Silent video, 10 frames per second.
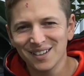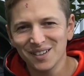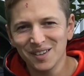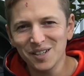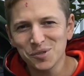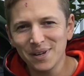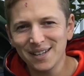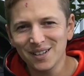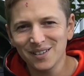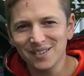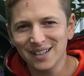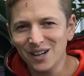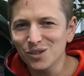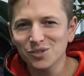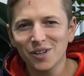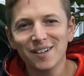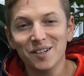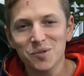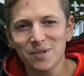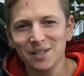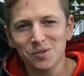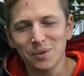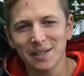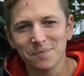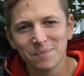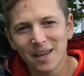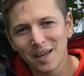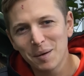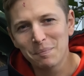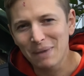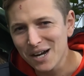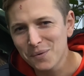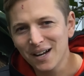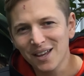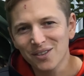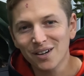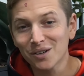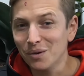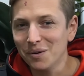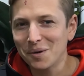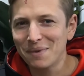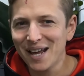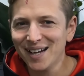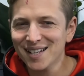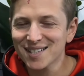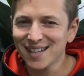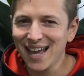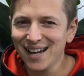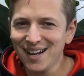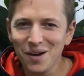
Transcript: This right here, it all started in 2020. Back when I thought growing bananas in Canada